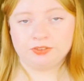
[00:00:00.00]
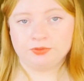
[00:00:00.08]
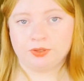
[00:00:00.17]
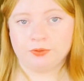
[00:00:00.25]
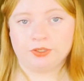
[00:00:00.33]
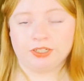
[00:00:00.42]

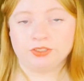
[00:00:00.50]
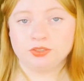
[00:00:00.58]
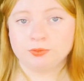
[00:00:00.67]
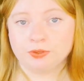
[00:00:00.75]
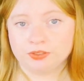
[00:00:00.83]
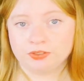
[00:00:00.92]
for when I do
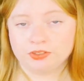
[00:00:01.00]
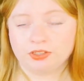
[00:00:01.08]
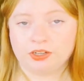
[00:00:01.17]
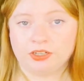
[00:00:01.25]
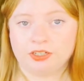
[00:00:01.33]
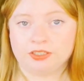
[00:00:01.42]
post
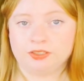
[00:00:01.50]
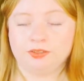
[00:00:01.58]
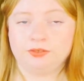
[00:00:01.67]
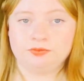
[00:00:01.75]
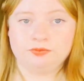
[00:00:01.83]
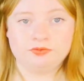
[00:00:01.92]
on
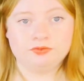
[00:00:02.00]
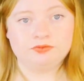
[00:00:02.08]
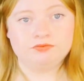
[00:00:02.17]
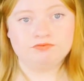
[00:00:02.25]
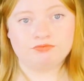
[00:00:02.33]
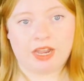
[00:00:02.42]

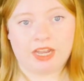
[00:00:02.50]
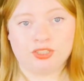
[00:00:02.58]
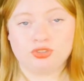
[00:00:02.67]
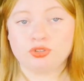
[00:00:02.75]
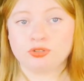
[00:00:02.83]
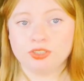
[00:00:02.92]
my
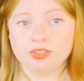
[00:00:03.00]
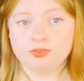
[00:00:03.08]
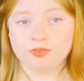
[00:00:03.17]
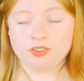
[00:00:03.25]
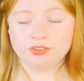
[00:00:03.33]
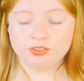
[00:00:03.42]
stories
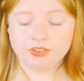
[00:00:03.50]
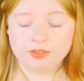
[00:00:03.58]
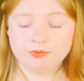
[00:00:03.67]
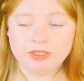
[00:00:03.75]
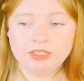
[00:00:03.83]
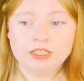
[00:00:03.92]
for Instagram,
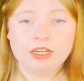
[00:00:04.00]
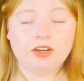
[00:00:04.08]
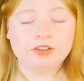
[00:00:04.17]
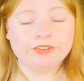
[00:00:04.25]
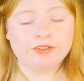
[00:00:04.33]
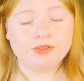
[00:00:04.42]

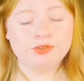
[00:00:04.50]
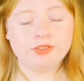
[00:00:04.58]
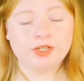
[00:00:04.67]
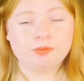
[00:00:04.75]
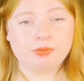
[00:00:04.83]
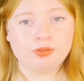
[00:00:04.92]
although I do
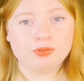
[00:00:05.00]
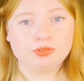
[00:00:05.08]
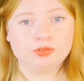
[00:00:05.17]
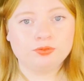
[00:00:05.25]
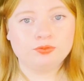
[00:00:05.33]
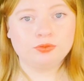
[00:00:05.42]
not post
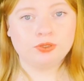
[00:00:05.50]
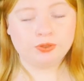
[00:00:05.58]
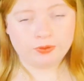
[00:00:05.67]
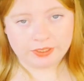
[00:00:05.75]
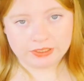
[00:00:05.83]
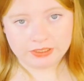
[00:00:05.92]

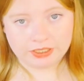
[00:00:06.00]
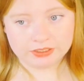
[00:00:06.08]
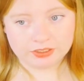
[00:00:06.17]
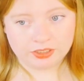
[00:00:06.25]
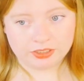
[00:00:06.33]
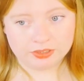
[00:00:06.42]
quite a lot
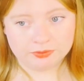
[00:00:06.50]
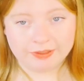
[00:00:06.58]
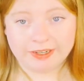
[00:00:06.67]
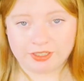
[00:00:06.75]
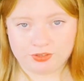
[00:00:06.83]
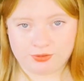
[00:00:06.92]
on my
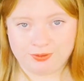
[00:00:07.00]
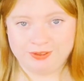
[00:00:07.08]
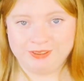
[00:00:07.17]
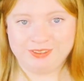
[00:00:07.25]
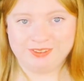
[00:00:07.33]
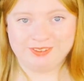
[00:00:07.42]
actual
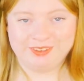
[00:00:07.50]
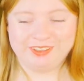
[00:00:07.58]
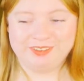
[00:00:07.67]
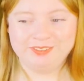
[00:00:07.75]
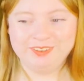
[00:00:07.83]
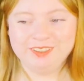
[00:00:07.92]

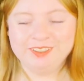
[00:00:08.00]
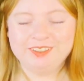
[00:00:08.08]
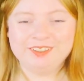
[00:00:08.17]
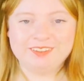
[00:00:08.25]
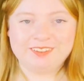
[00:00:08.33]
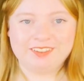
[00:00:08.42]
Instagram.
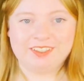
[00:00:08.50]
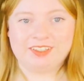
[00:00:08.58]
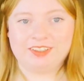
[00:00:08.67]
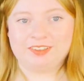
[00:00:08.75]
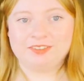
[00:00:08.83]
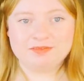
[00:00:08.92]
So